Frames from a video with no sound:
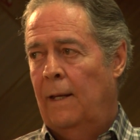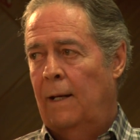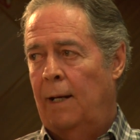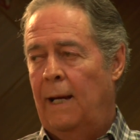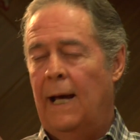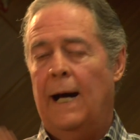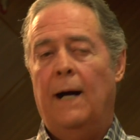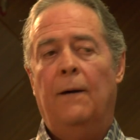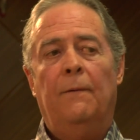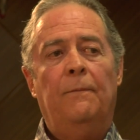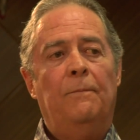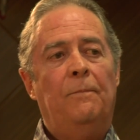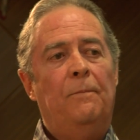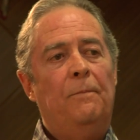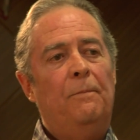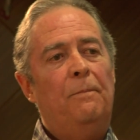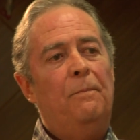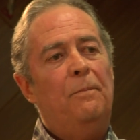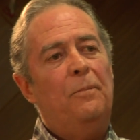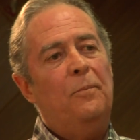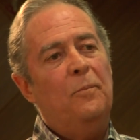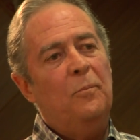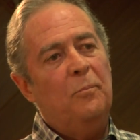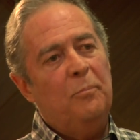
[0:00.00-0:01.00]
Now,
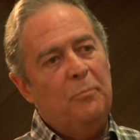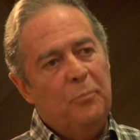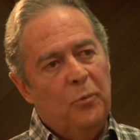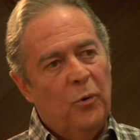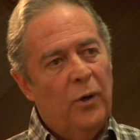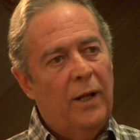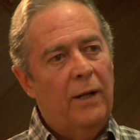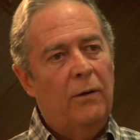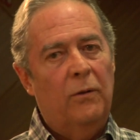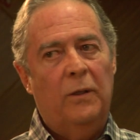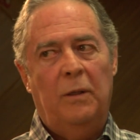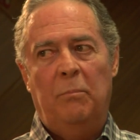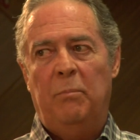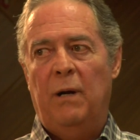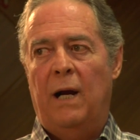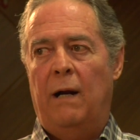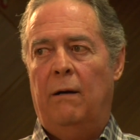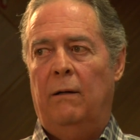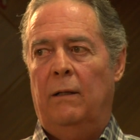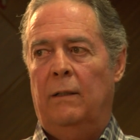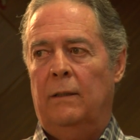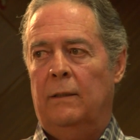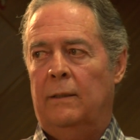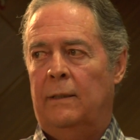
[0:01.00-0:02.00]
put it on the
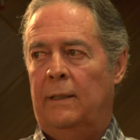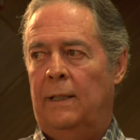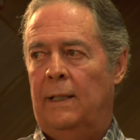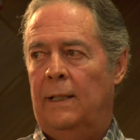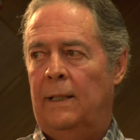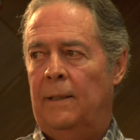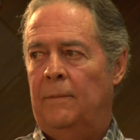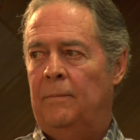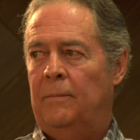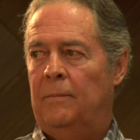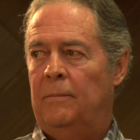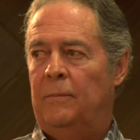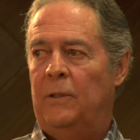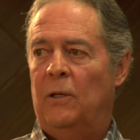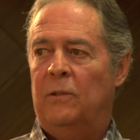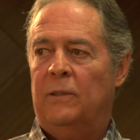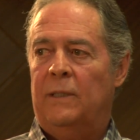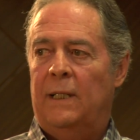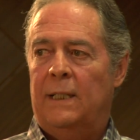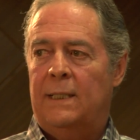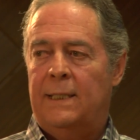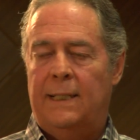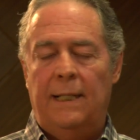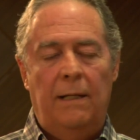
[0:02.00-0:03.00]
barrel.
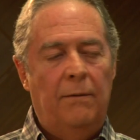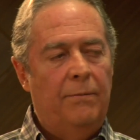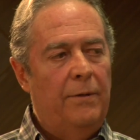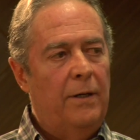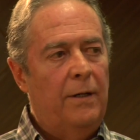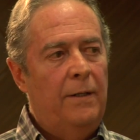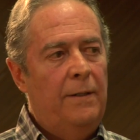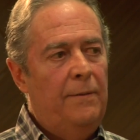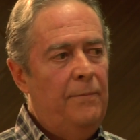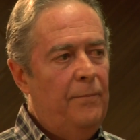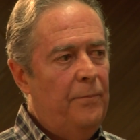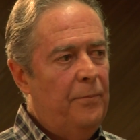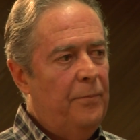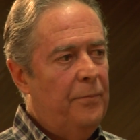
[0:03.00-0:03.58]
The silver,